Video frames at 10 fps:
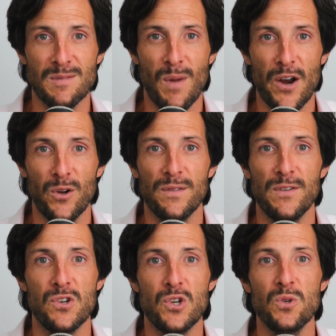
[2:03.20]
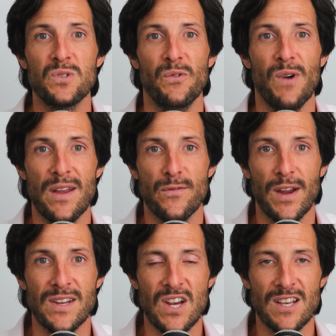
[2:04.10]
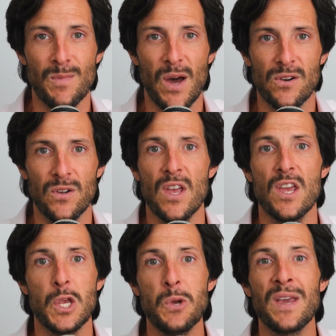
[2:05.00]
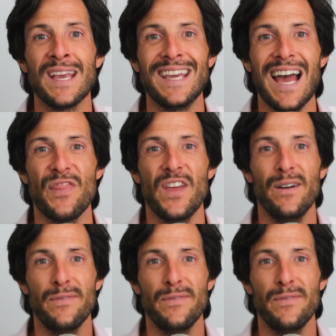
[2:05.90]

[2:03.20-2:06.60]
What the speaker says: model, if you choose the right franchise model, you can get there